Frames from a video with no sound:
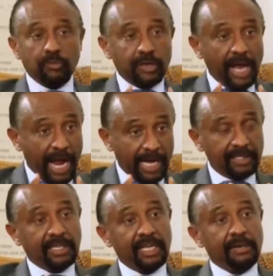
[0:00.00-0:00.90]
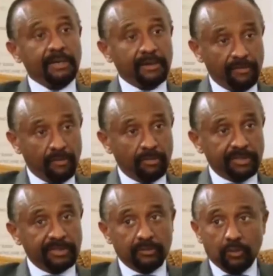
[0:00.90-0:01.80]
were unthinkable
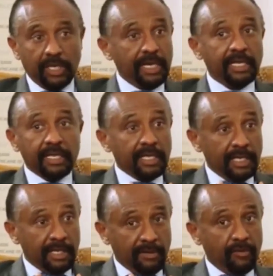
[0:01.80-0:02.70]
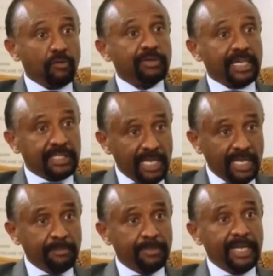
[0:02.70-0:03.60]
reforms. Today, reforms are
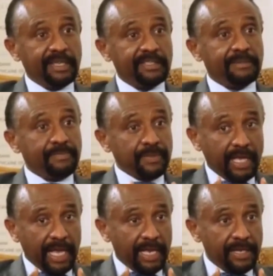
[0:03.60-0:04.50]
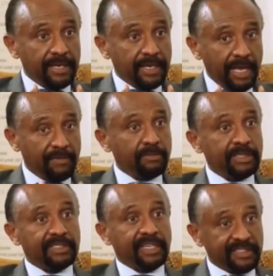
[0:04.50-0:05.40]
taking place and
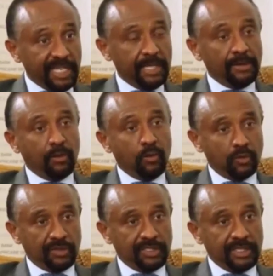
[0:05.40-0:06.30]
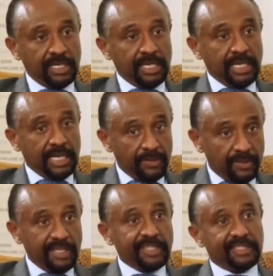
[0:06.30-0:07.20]
governments are staying the course. And
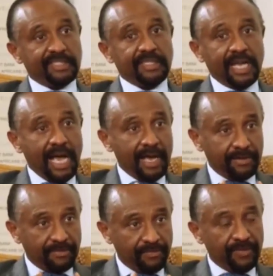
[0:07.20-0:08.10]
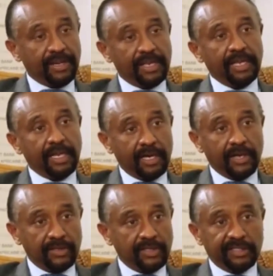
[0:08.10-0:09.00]
these are very
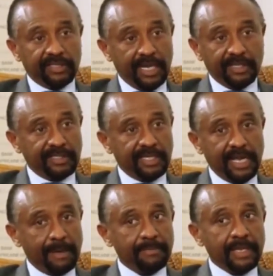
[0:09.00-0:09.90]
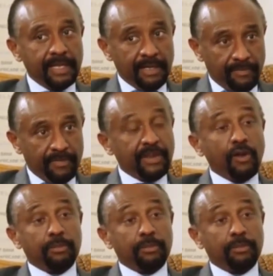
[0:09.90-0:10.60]
encouraging signs, and I'm very